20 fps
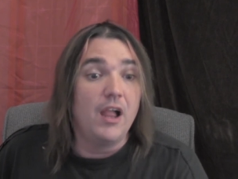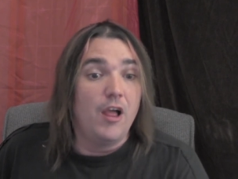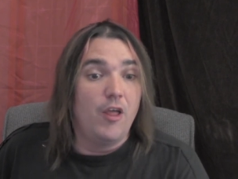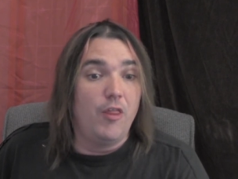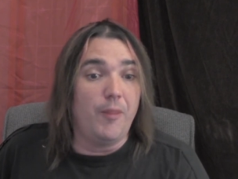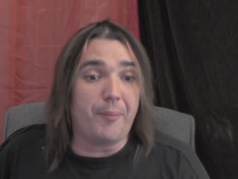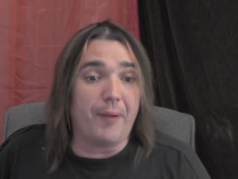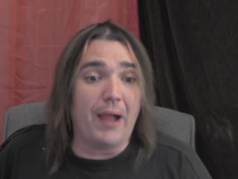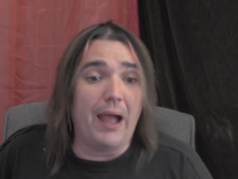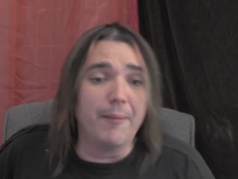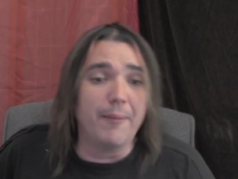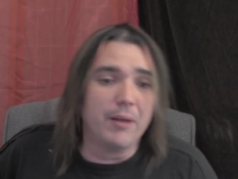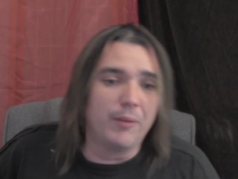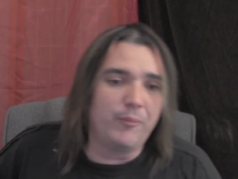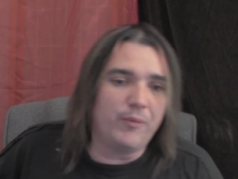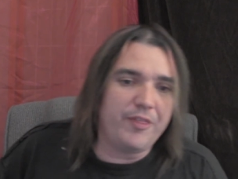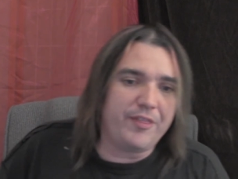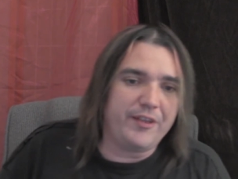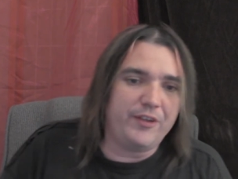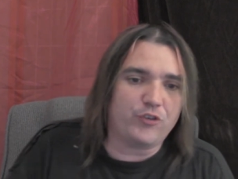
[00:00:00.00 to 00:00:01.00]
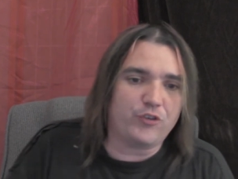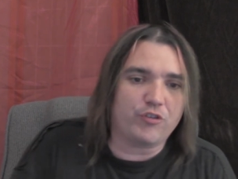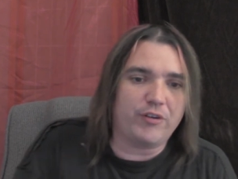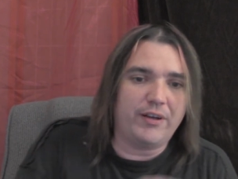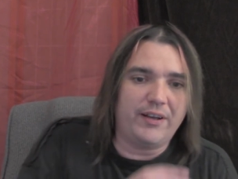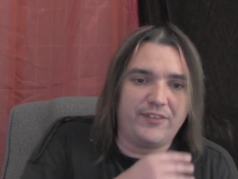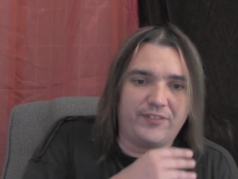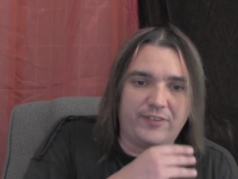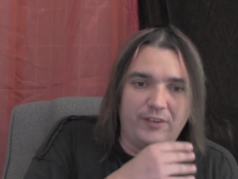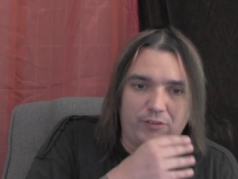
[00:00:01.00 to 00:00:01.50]
The problem with these
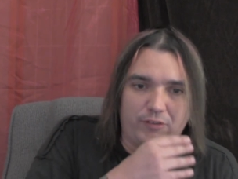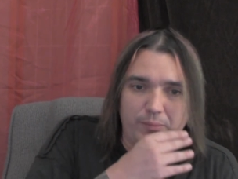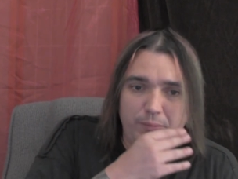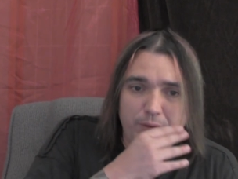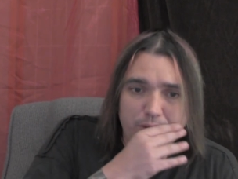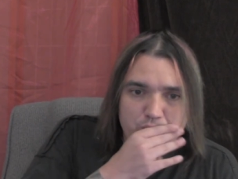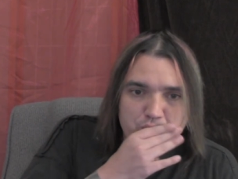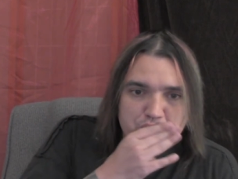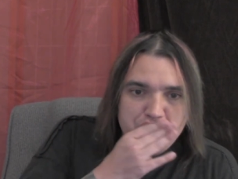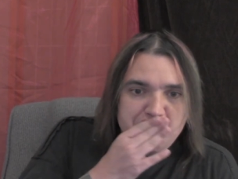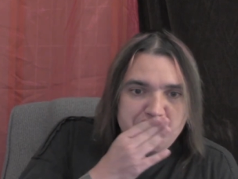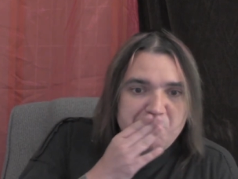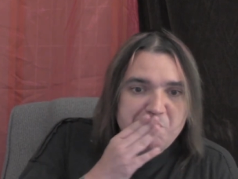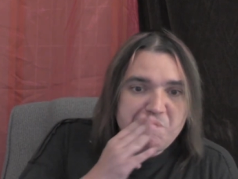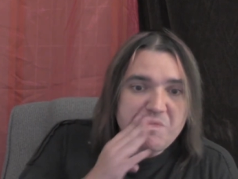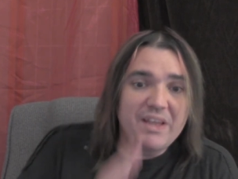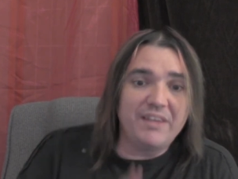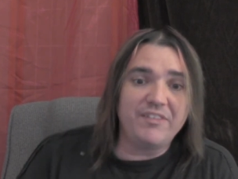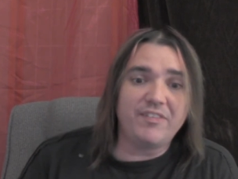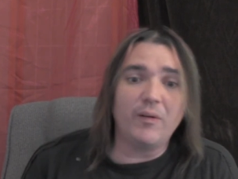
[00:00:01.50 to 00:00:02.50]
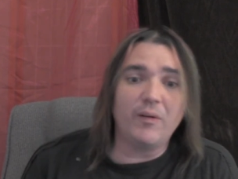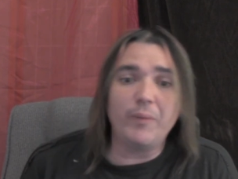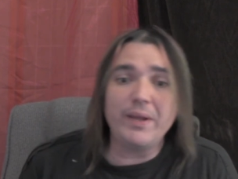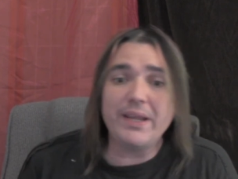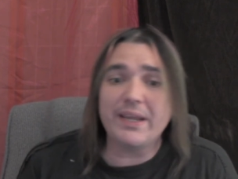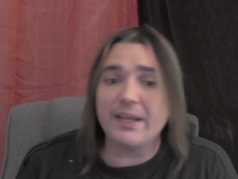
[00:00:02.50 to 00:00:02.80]
criticisms is that we